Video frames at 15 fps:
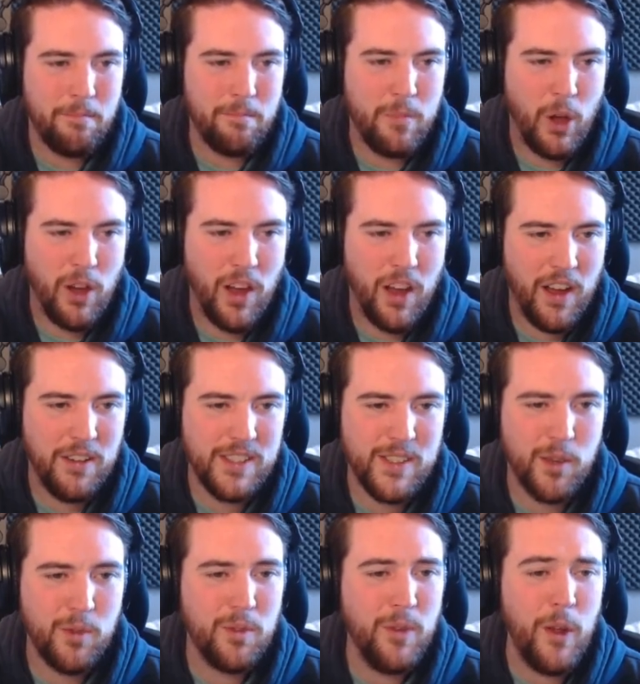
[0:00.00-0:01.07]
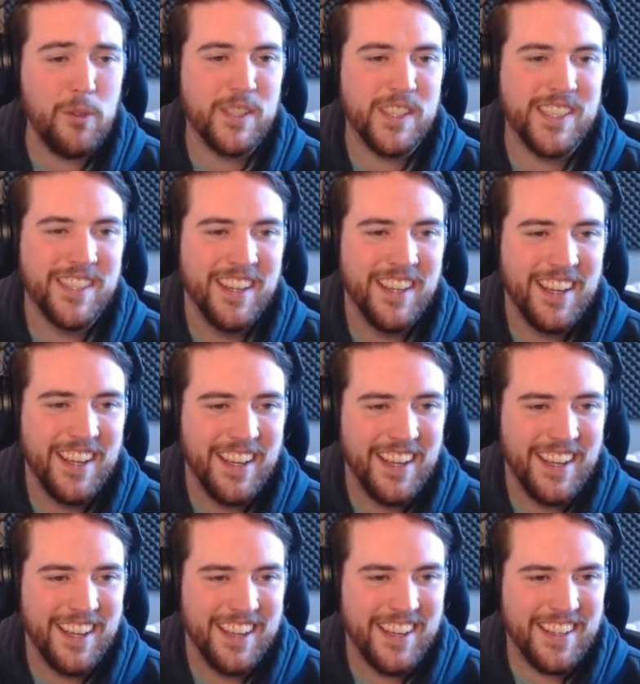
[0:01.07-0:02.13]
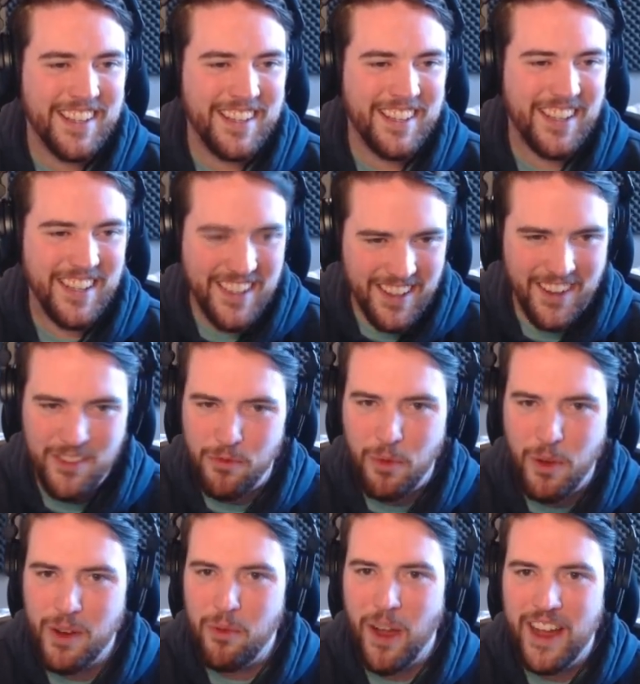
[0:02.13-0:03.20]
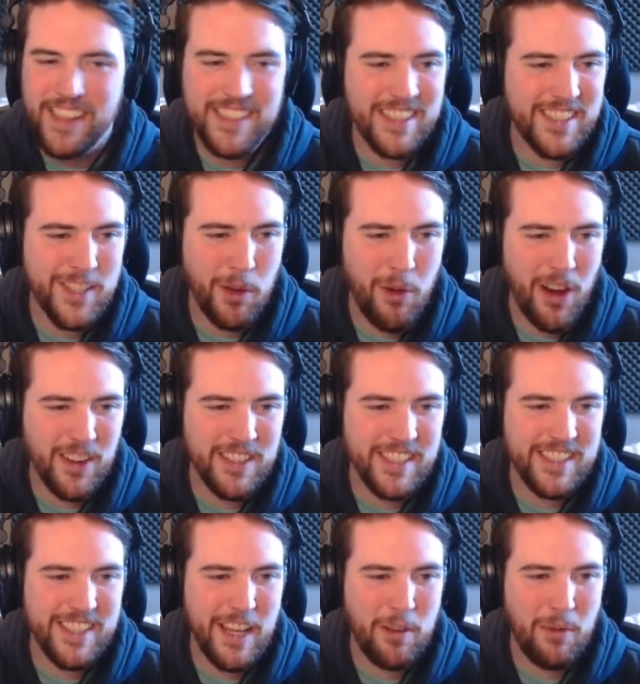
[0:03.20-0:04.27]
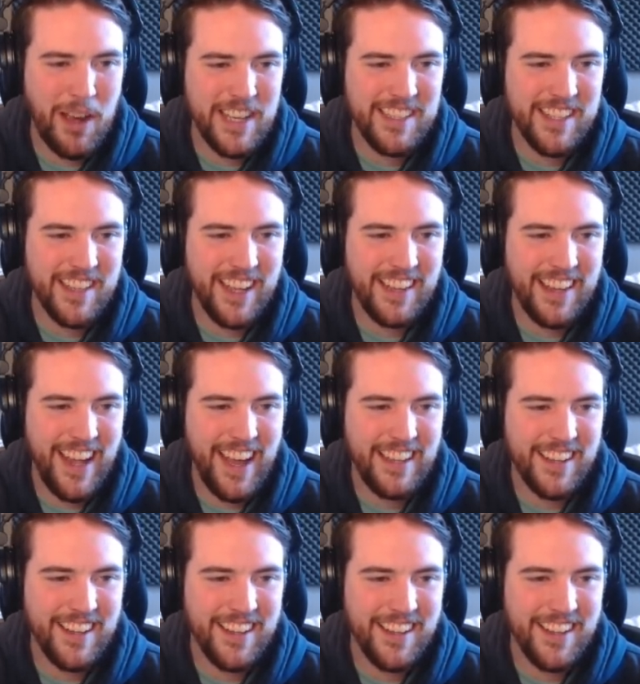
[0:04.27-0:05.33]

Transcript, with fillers: Oh, it's was so close. Why is it so hard to see? Why is it like that?